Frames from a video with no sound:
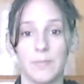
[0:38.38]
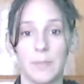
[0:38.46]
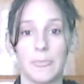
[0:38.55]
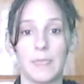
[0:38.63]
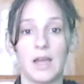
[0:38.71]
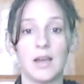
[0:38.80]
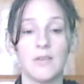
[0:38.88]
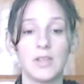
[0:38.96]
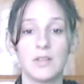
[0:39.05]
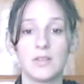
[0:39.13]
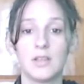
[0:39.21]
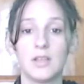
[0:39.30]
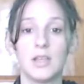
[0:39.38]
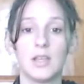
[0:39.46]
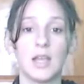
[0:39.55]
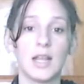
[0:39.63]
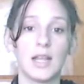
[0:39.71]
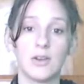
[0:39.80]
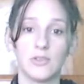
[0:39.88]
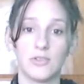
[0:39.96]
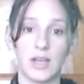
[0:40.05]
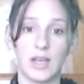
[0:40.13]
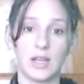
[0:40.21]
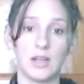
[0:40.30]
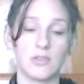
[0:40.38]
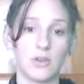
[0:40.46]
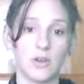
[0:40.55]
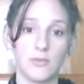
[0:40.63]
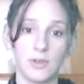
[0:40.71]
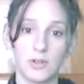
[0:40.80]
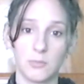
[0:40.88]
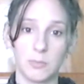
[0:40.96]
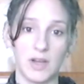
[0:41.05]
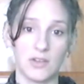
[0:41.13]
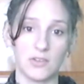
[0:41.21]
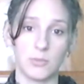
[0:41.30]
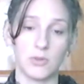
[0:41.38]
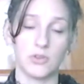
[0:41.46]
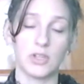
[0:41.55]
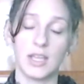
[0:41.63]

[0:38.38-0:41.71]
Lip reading: Obviously, getting outside as often as possible,